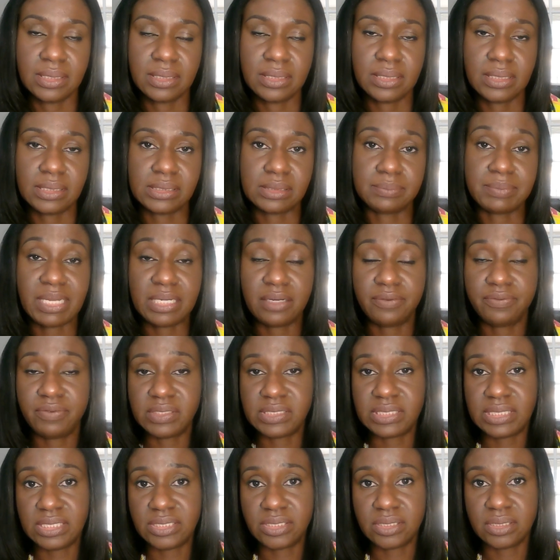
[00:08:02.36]
There's
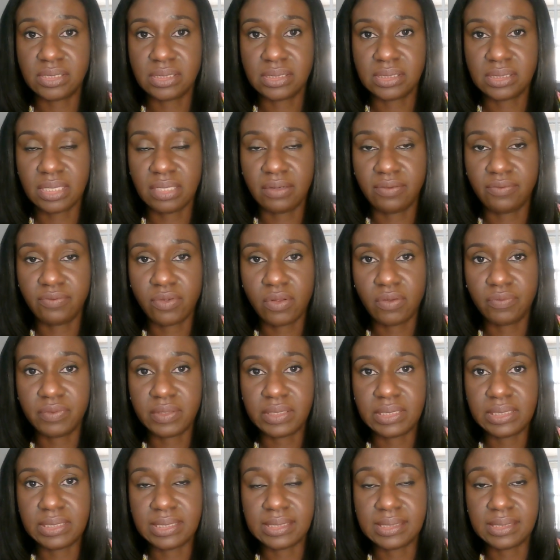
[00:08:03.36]
manifestations
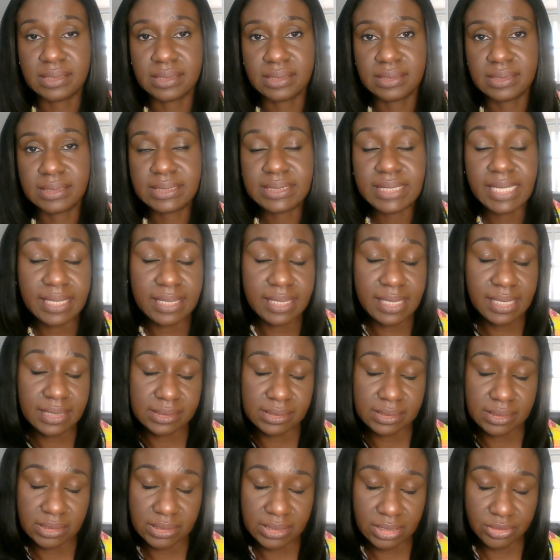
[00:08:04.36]
involving the
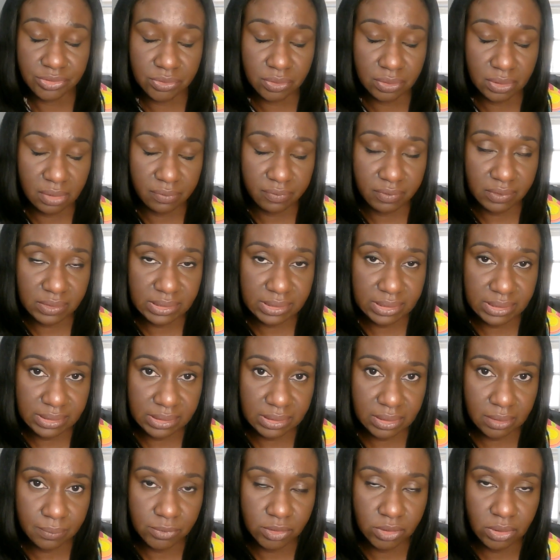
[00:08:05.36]
CNS, the central nervous
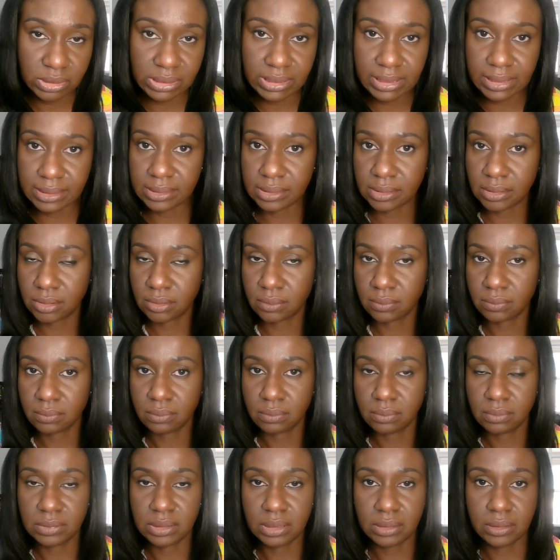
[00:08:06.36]
system, such as
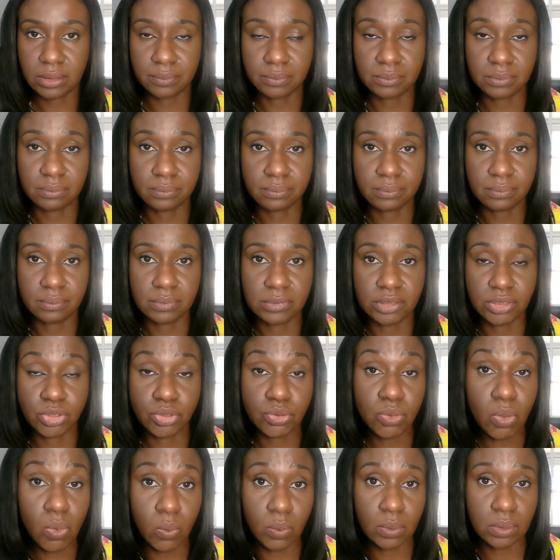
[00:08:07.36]

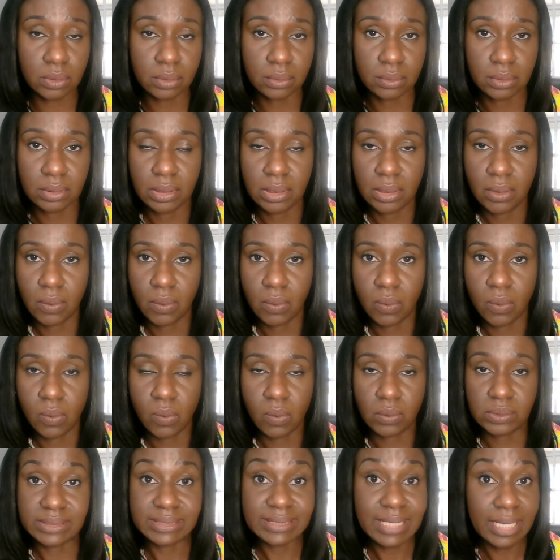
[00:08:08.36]
stroke
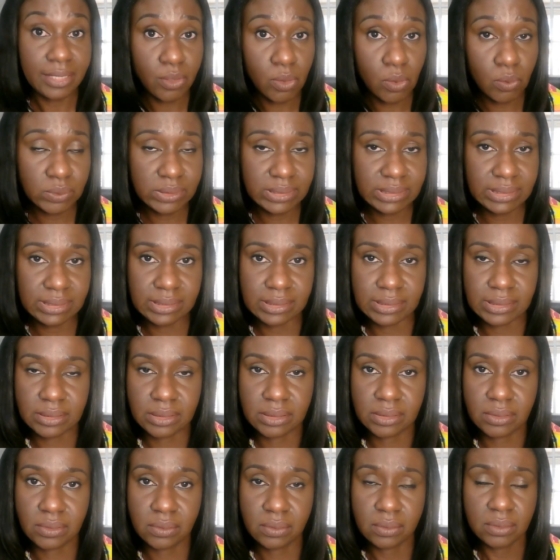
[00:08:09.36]
or
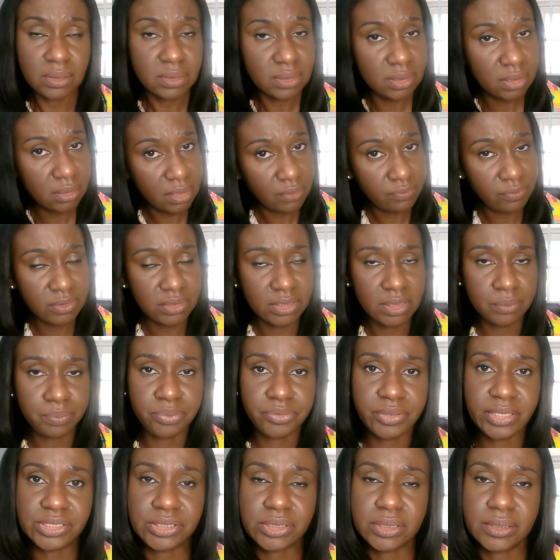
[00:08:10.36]
psychosis, even
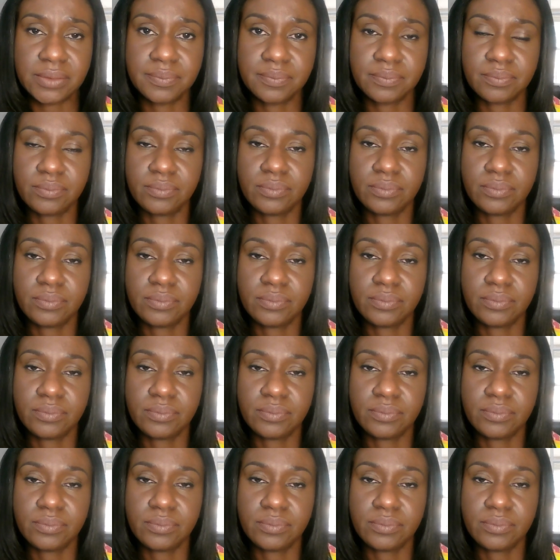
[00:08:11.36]
depression.